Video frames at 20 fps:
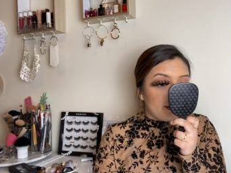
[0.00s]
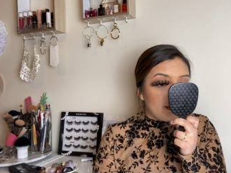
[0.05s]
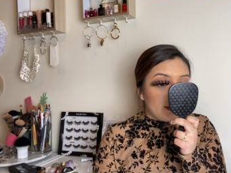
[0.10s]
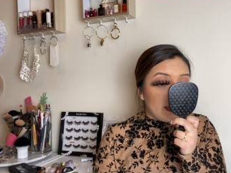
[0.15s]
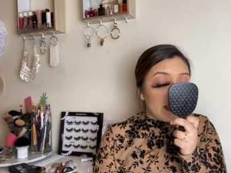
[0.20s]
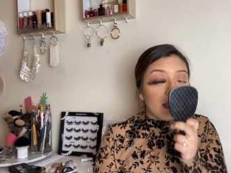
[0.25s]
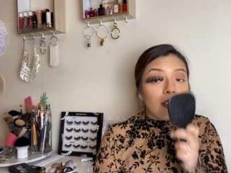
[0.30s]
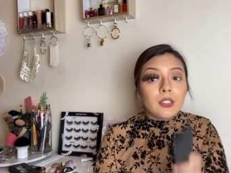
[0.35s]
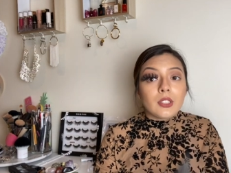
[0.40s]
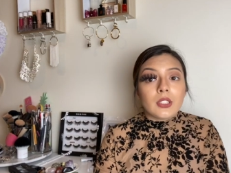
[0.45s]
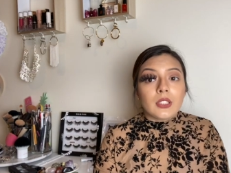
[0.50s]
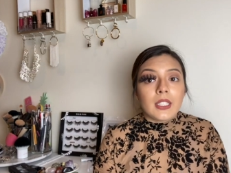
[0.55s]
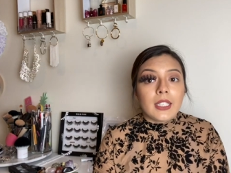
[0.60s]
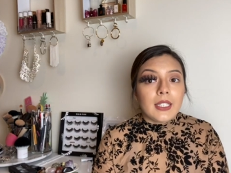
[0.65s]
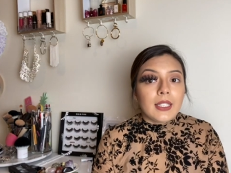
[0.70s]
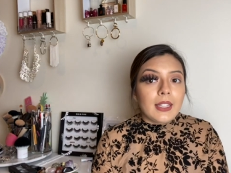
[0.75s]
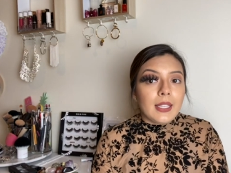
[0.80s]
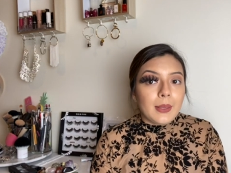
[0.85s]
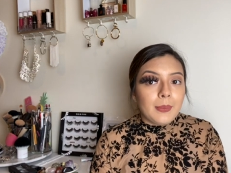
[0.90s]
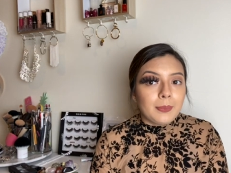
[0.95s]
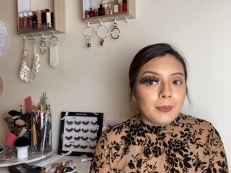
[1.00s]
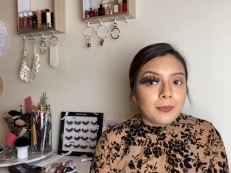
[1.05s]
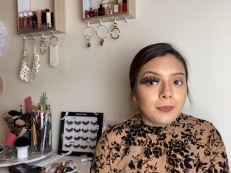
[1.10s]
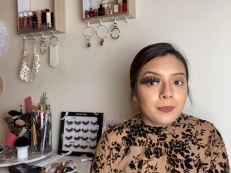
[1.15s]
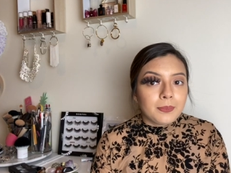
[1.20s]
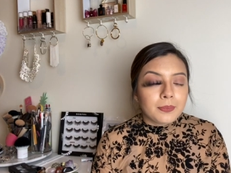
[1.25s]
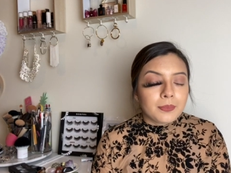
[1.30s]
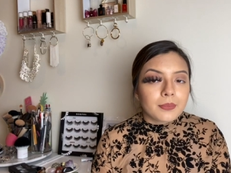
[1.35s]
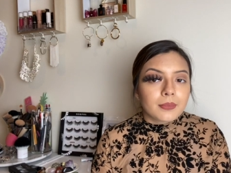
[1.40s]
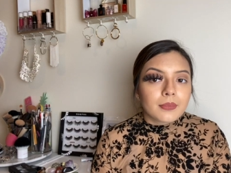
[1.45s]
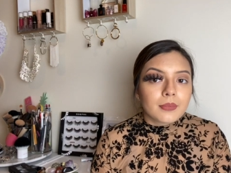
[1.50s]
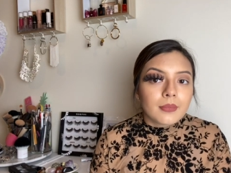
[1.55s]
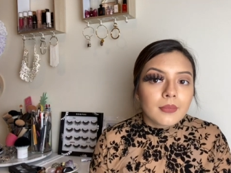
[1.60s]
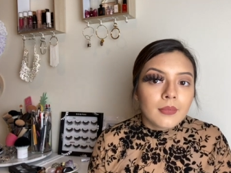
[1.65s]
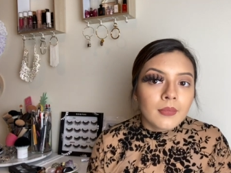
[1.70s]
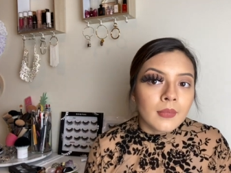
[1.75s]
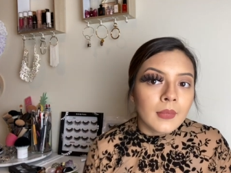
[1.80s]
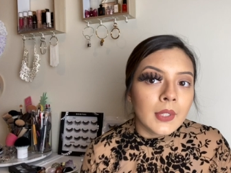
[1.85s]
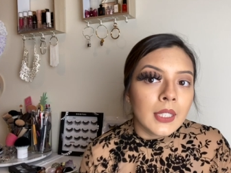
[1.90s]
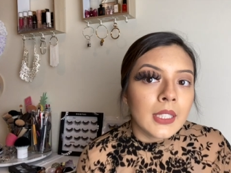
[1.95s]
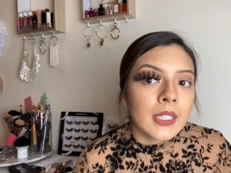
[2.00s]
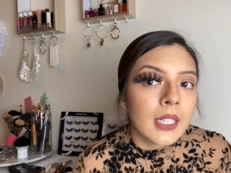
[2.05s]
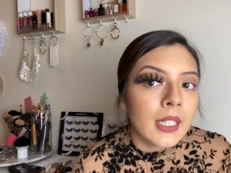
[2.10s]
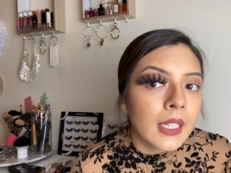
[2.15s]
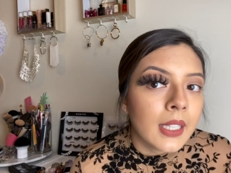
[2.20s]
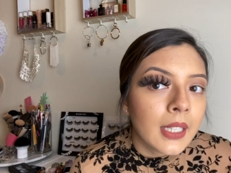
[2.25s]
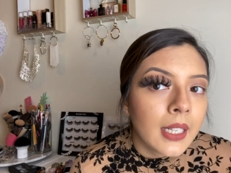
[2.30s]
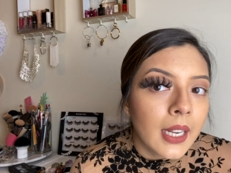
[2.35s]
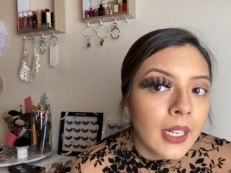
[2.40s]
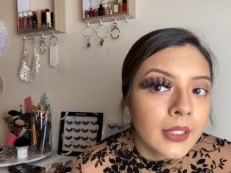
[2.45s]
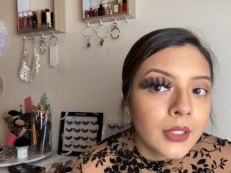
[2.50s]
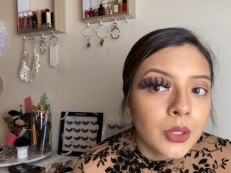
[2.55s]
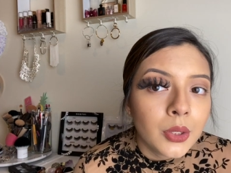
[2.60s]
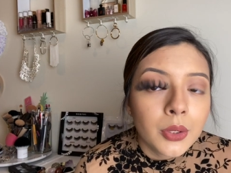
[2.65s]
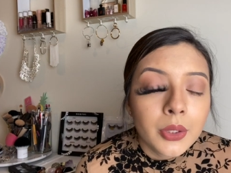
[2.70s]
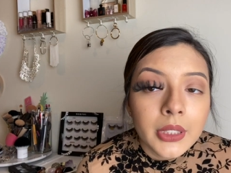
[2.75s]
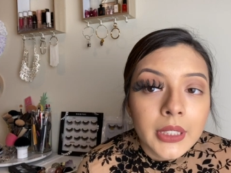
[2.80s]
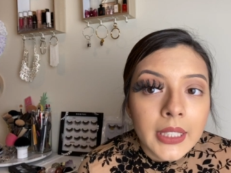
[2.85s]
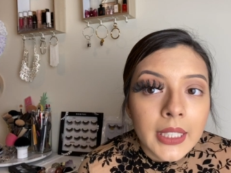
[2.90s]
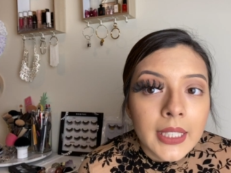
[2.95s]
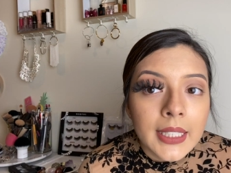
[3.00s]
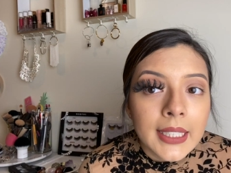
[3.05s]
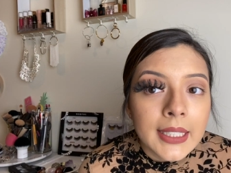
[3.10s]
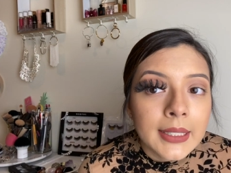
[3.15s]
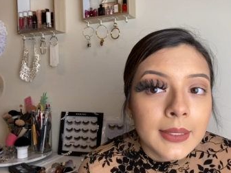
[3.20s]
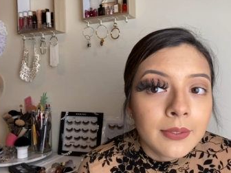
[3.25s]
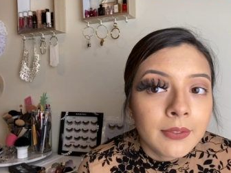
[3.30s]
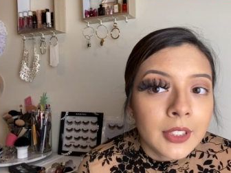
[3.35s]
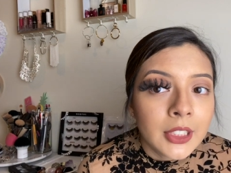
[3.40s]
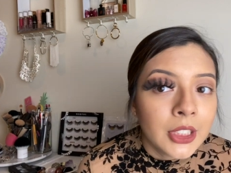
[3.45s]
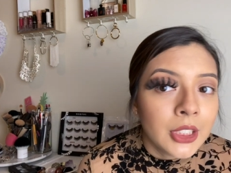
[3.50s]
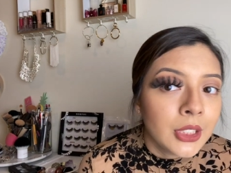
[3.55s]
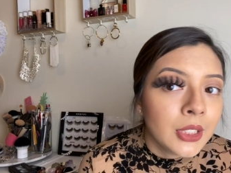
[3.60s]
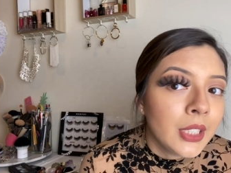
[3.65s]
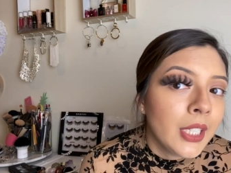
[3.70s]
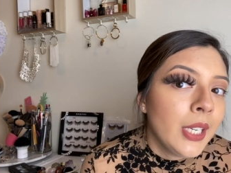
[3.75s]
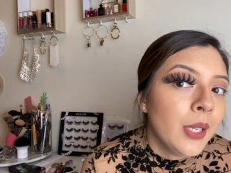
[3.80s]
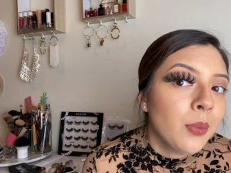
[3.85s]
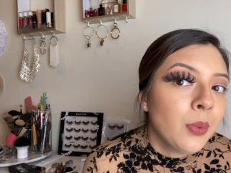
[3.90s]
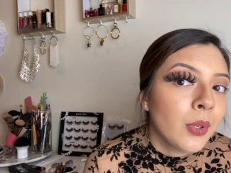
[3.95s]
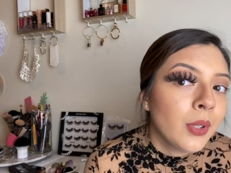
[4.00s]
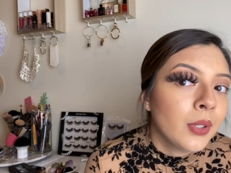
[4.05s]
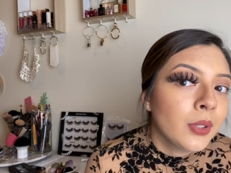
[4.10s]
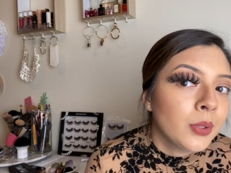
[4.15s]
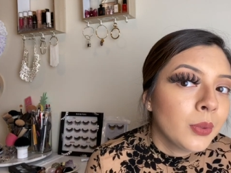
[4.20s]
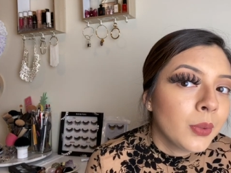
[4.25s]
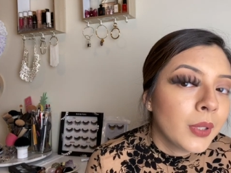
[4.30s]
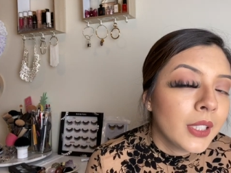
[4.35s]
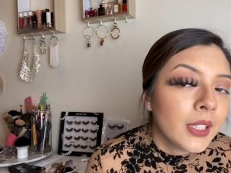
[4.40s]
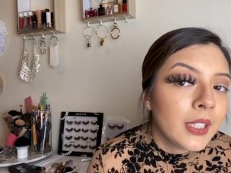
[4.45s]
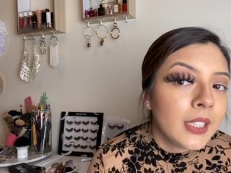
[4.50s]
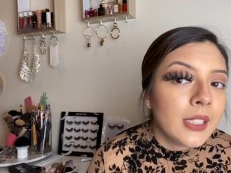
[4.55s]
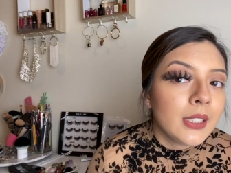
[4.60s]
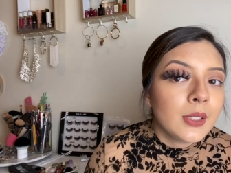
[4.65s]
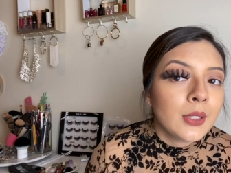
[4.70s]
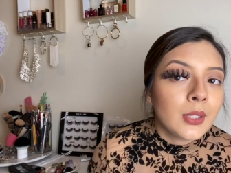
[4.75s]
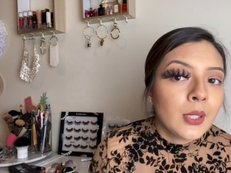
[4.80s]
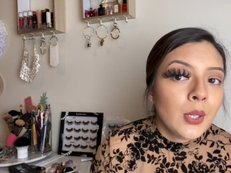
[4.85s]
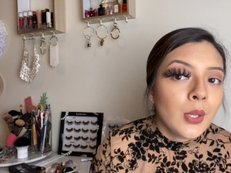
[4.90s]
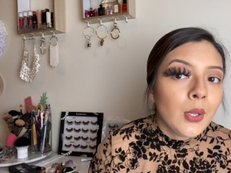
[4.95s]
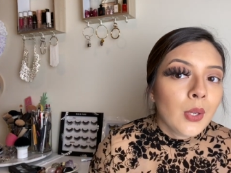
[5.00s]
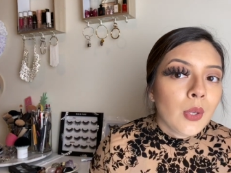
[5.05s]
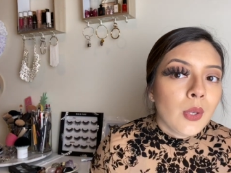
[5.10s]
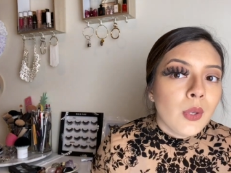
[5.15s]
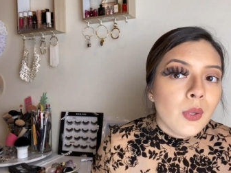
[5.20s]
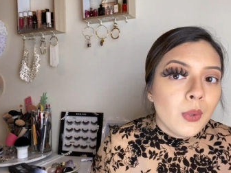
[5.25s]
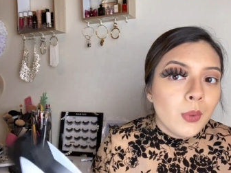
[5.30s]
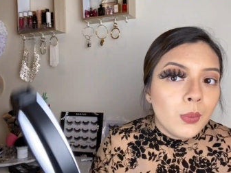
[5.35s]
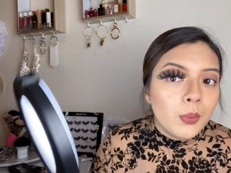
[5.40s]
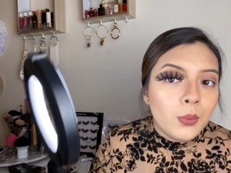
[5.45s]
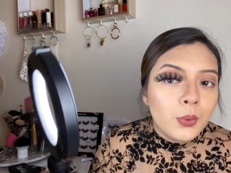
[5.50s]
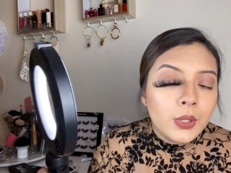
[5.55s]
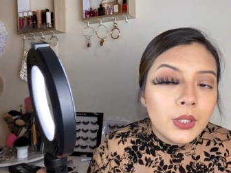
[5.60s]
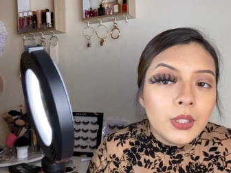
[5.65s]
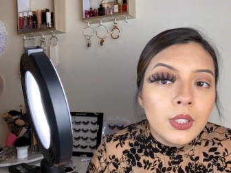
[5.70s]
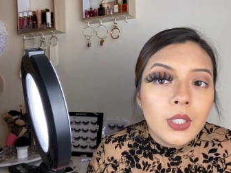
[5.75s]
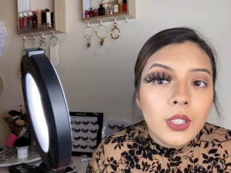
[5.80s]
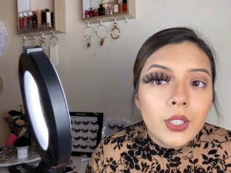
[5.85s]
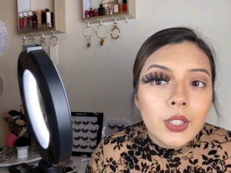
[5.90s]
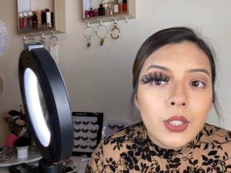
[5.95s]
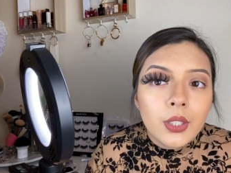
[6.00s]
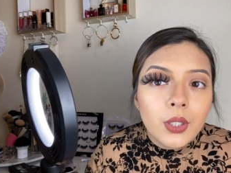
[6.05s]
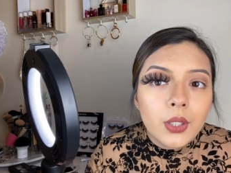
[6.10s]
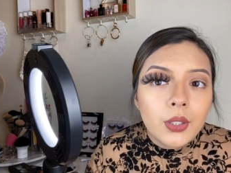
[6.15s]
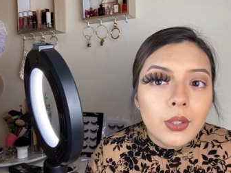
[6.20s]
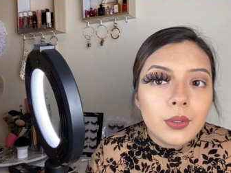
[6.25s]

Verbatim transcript: These look like them. Like, I truly cannot envision a world where these would look...